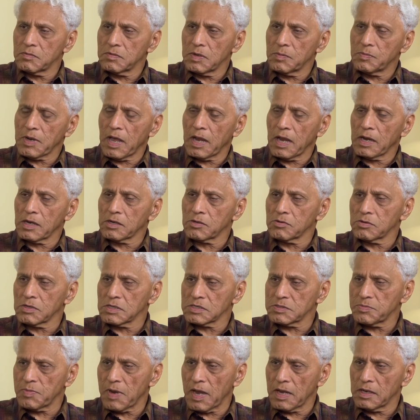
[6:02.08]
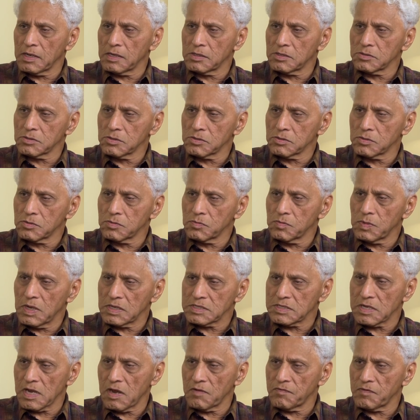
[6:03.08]
we are planning to expand into
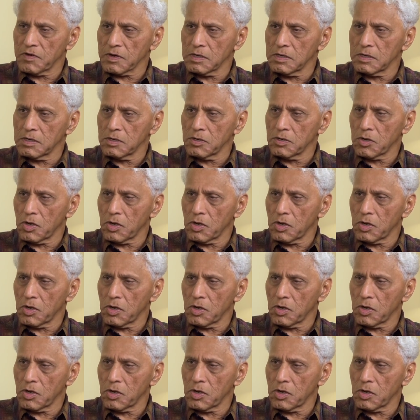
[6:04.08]
West Africa,